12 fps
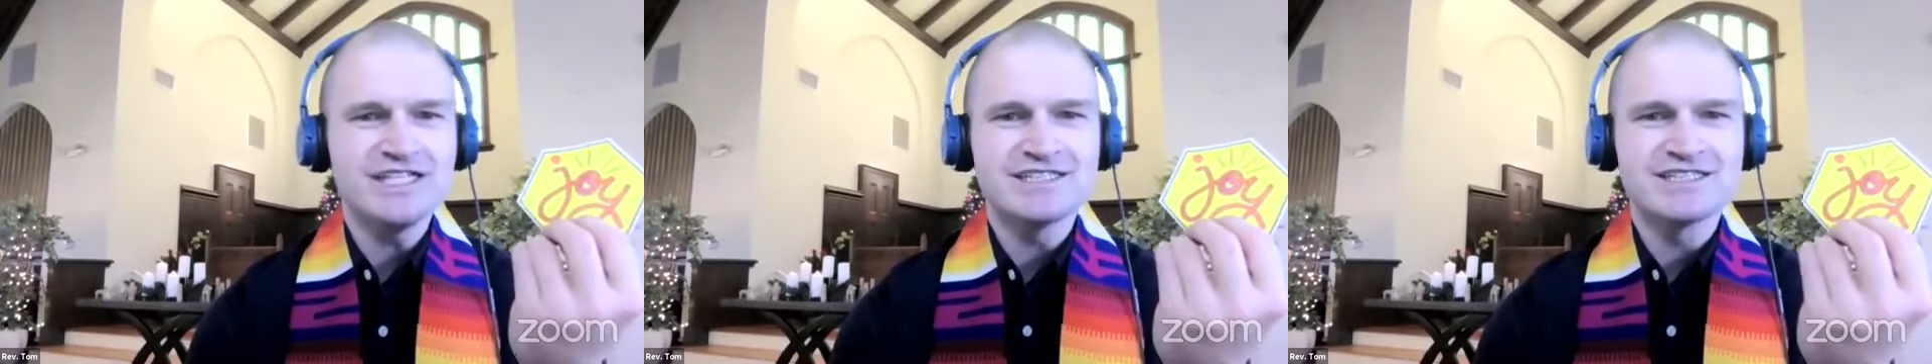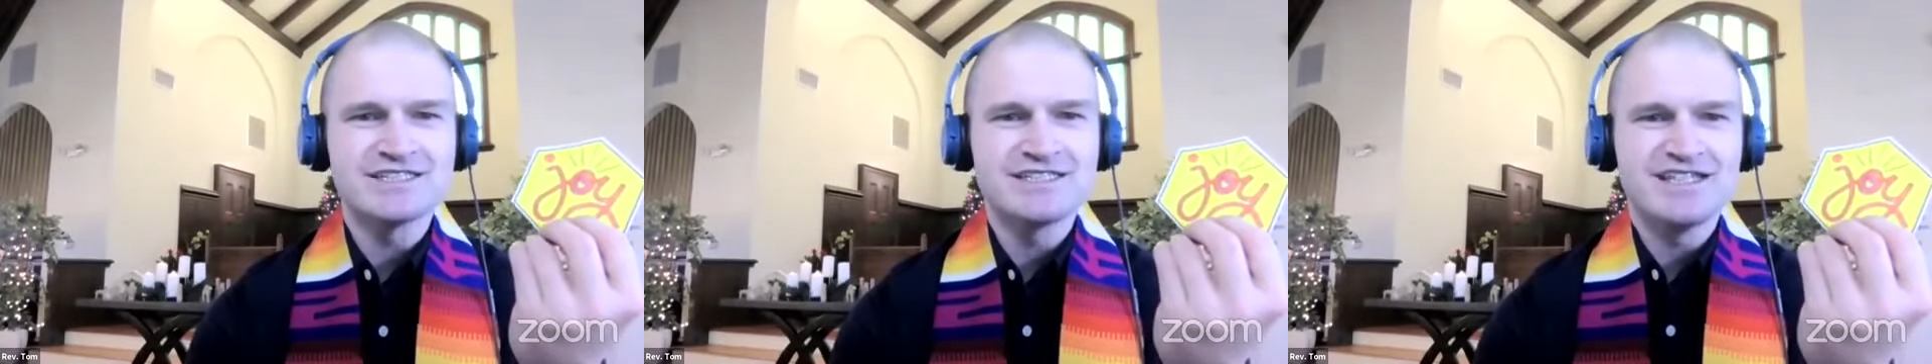
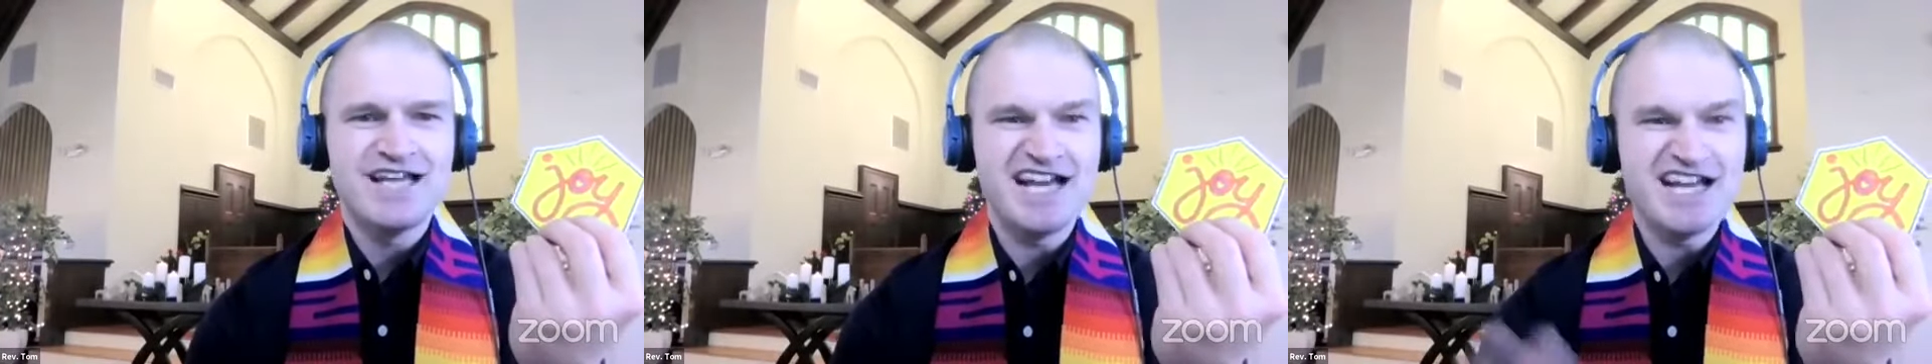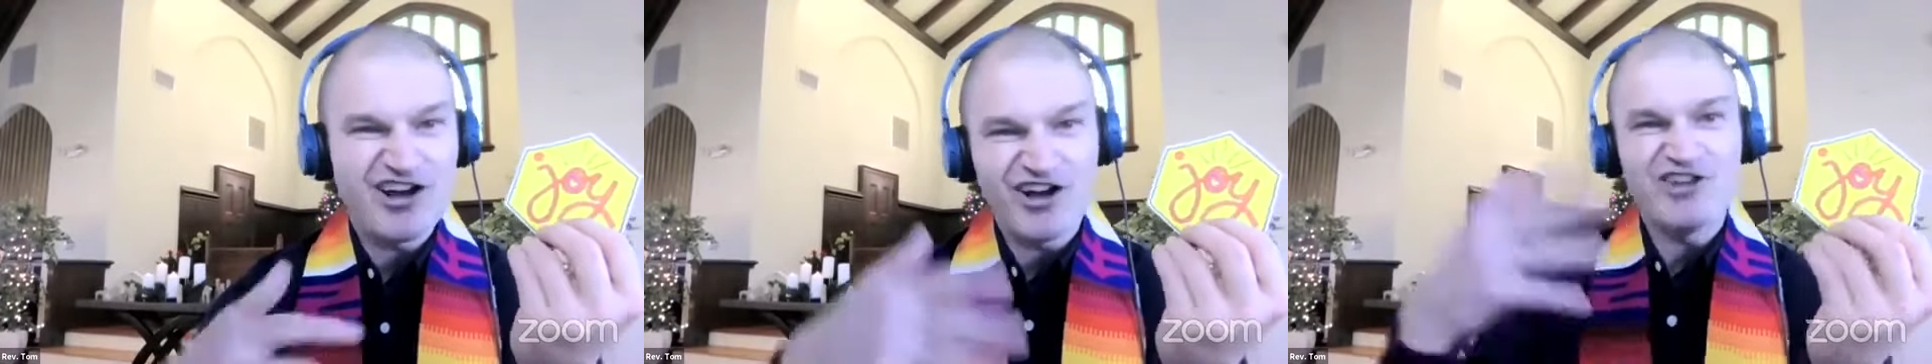is?
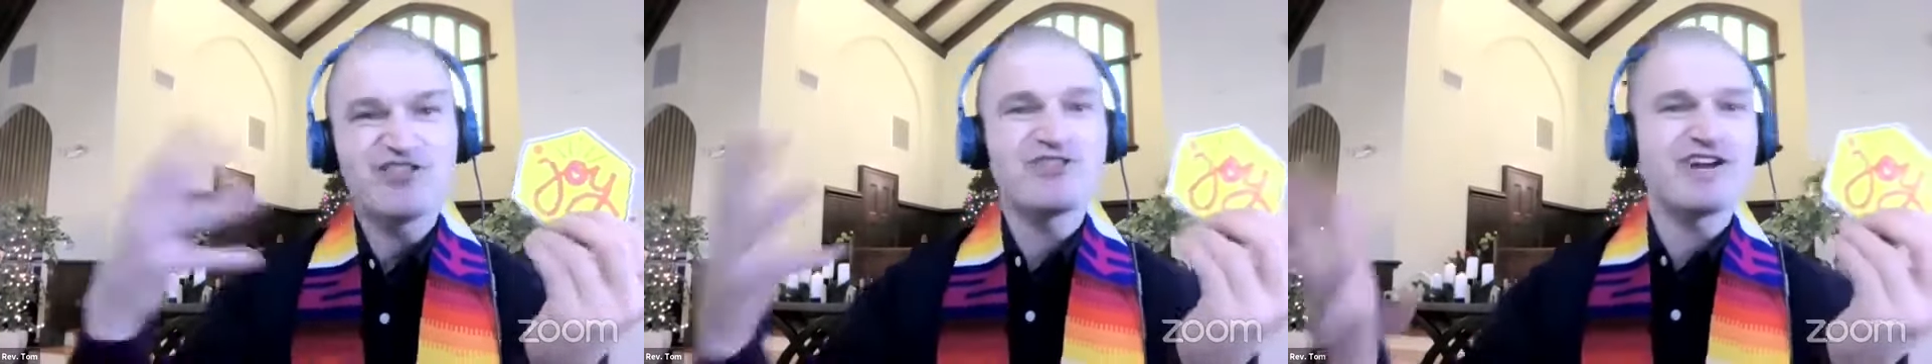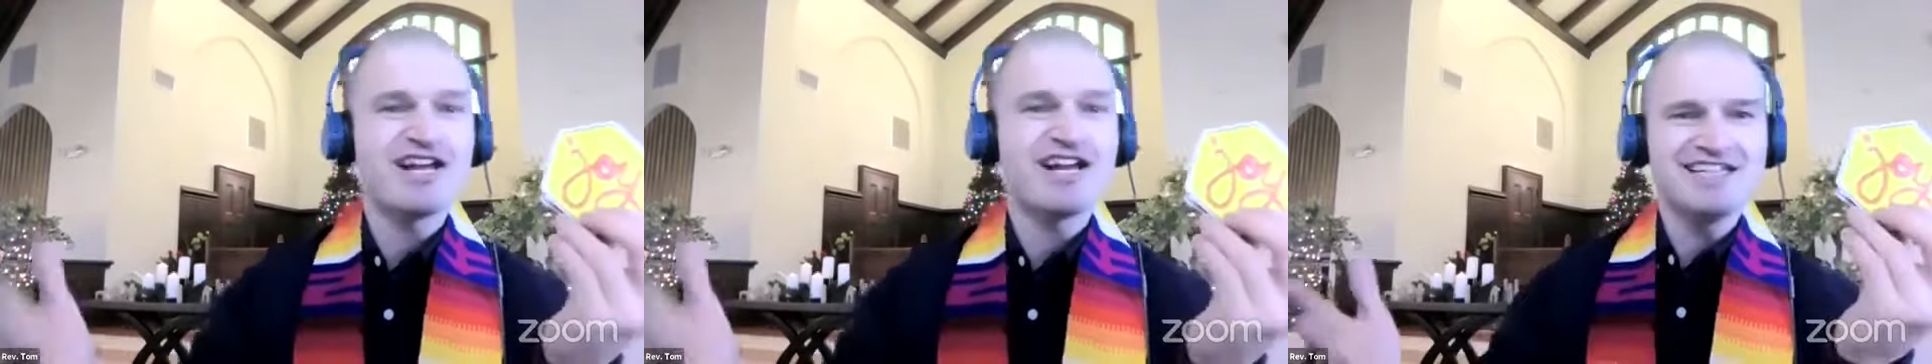Any
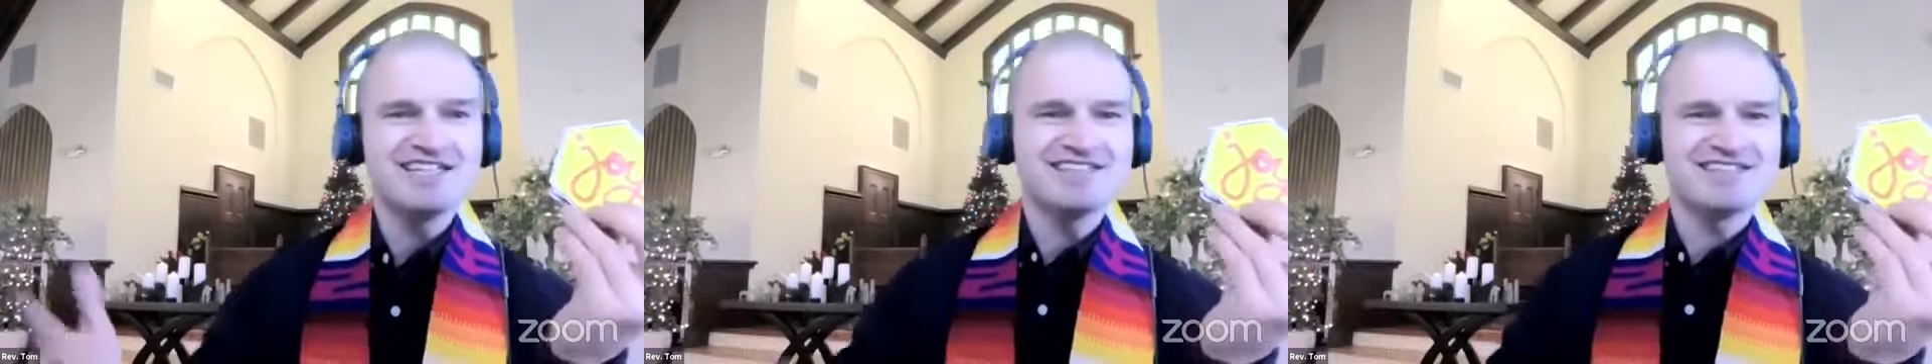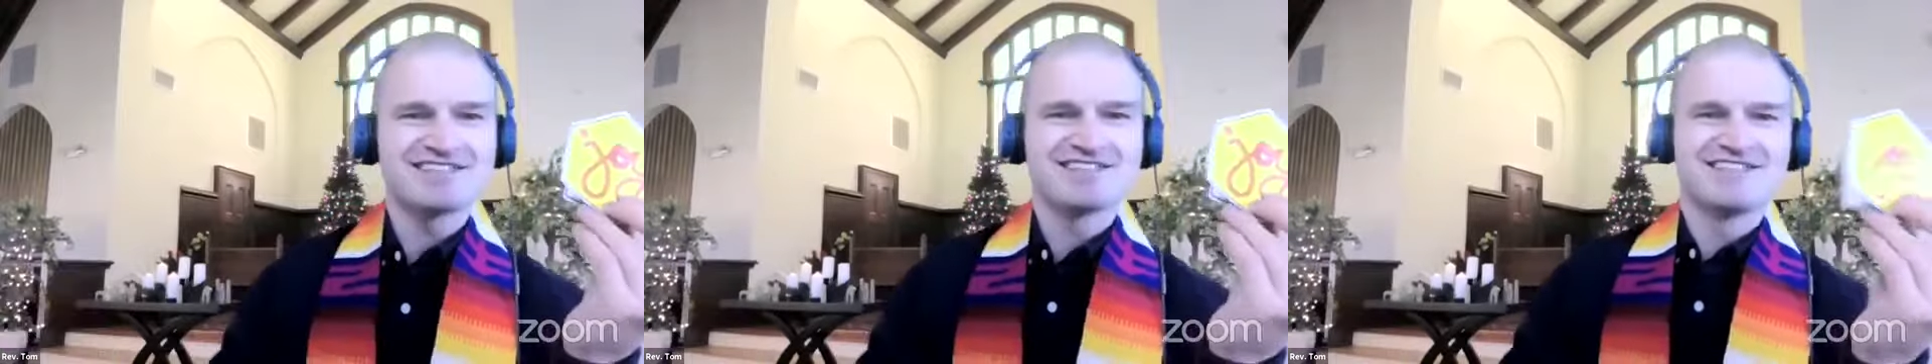other
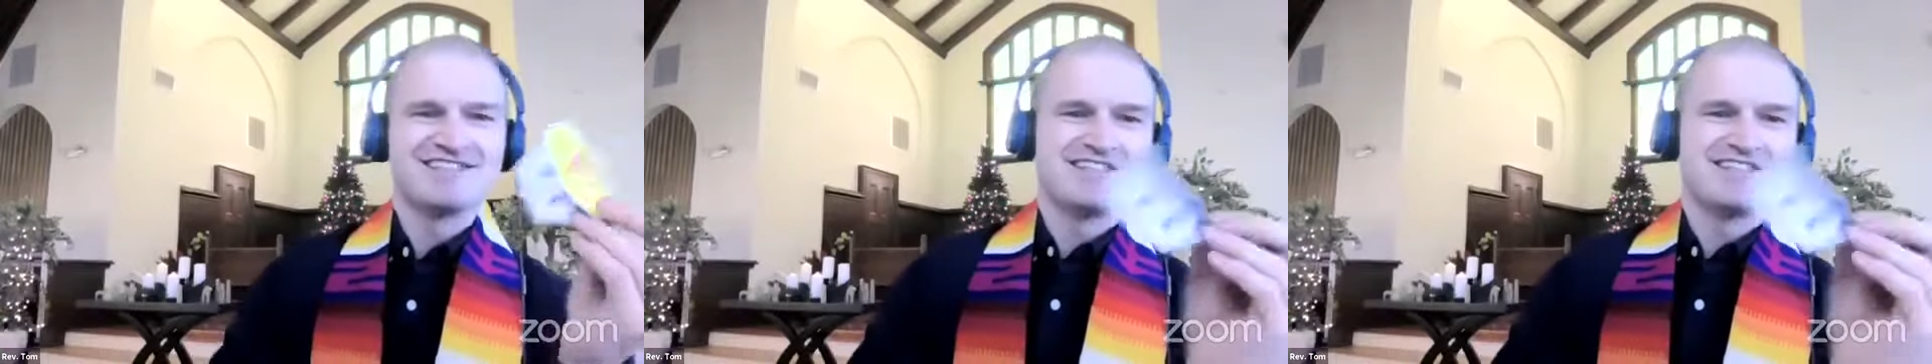ideas?